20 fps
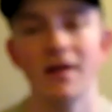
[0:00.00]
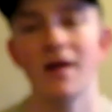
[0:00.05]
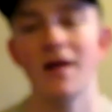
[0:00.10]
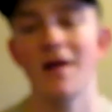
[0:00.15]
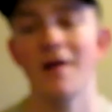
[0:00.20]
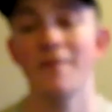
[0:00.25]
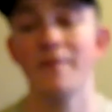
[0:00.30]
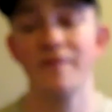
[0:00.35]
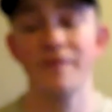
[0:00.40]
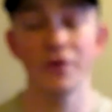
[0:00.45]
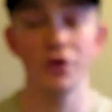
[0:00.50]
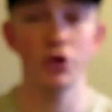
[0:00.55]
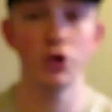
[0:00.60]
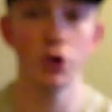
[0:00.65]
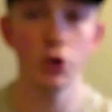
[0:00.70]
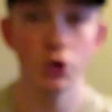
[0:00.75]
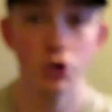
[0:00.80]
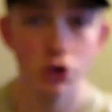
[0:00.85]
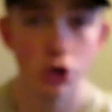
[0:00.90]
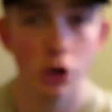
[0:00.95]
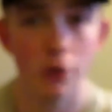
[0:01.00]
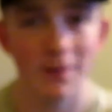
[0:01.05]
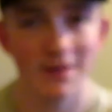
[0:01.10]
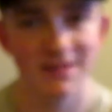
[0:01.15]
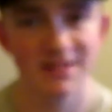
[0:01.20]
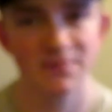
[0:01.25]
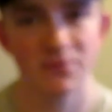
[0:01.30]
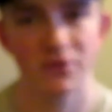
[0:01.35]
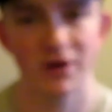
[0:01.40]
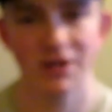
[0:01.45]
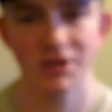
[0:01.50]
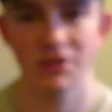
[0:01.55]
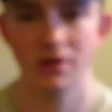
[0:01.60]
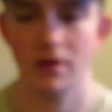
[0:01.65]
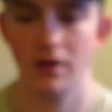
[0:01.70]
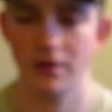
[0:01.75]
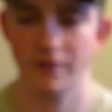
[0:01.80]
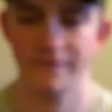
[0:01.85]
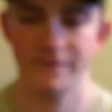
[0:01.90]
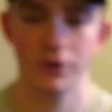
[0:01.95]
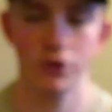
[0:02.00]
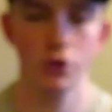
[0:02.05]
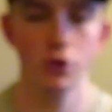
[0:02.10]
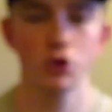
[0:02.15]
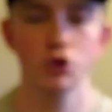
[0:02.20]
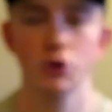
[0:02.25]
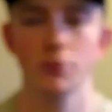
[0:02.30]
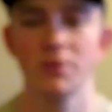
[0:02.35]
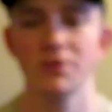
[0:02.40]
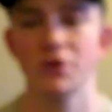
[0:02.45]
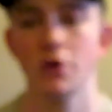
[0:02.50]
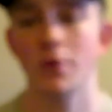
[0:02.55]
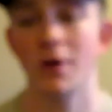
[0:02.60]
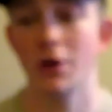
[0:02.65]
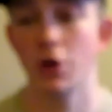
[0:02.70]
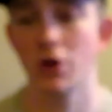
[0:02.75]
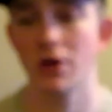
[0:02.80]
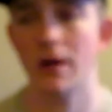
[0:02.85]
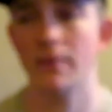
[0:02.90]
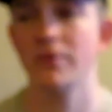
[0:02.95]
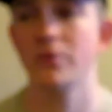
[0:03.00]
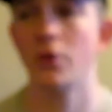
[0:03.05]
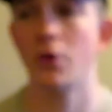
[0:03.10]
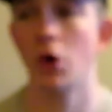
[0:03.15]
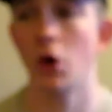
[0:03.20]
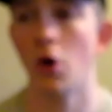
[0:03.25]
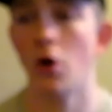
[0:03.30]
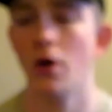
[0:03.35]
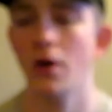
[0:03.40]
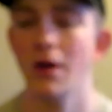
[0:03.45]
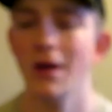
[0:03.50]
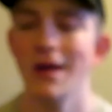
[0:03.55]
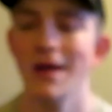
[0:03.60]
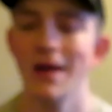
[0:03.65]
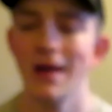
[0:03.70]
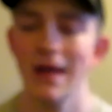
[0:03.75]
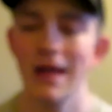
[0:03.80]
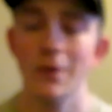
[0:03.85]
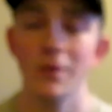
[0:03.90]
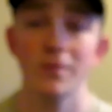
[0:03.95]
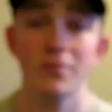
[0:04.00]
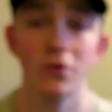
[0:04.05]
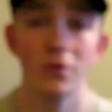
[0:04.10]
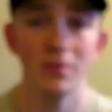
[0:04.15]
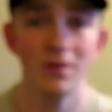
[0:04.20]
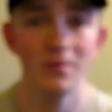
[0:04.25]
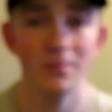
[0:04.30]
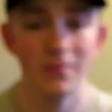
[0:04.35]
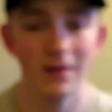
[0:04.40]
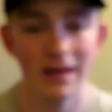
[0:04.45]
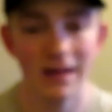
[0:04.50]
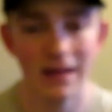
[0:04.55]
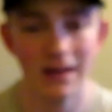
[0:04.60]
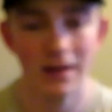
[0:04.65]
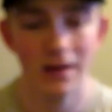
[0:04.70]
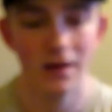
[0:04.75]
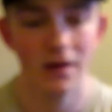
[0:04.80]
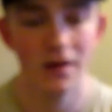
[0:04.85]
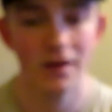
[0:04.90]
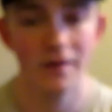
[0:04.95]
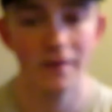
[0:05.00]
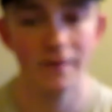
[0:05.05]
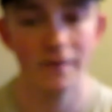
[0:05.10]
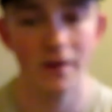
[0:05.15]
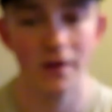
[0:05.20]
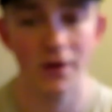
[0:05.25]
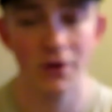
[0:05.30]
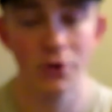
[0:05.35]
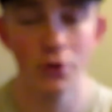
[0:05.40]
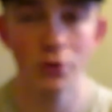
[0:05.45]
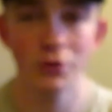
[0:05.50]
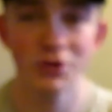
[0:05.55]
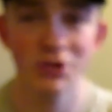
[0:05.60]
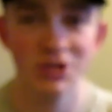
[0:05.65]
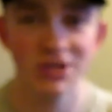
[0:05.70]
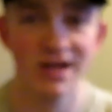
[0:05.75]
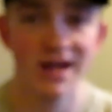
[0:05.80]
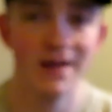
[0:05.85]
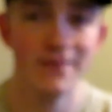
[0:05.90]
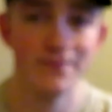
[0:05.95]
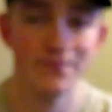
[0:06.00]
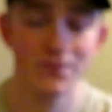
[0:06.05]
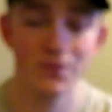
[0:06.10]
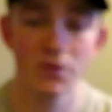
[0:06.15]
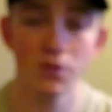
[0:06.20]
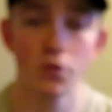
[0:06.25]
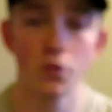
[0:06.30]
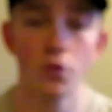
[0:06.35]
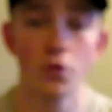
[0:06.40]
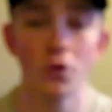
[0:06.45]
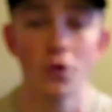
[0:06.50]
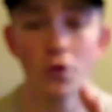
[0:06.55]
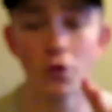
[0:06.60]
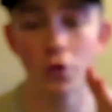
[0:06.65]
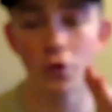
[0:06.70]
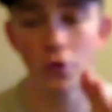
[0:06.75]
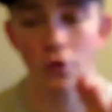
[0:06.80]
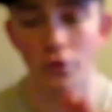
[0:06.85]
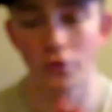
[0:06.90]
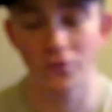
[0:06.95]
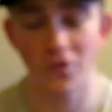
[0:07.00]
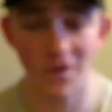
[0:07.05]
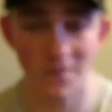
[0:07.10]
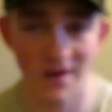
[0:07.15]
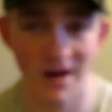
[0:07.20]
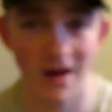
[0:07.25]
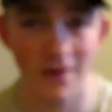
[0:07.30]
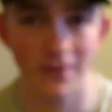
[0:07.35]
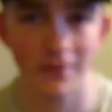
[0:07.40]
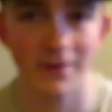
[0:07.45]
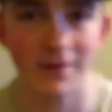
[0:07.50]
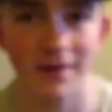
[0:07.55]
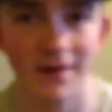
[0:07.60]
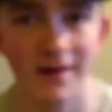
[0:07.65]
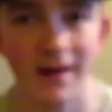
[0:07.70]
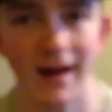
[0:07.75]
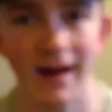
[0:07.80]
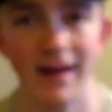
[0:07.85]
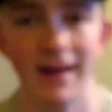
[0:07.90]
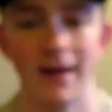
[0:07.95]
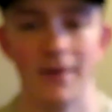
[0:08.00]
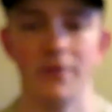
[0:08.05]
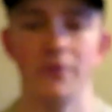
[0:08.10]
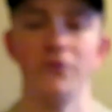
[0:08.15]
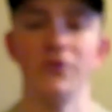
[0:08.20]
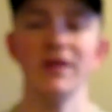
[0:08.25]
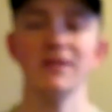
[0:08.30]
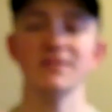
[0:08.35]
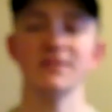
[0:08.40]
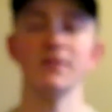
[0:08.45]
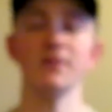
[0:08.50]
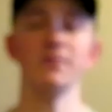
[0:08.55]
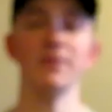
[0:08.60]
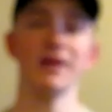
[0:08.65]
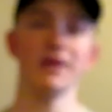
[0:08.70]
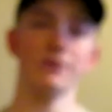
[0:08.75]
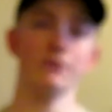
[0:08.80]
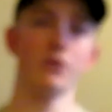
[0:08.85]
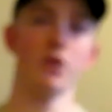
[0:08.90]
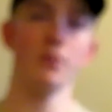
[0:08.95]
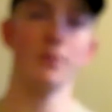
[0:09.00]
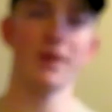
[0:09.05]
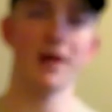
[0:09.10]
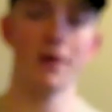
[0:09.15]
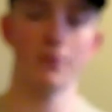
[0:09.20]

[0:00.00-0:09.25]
for YouTube inspiration, like for YouTubers who I look up to a lot, it would probably be Norton Chat or Roman Atwood, okay? And the reason I picked Roman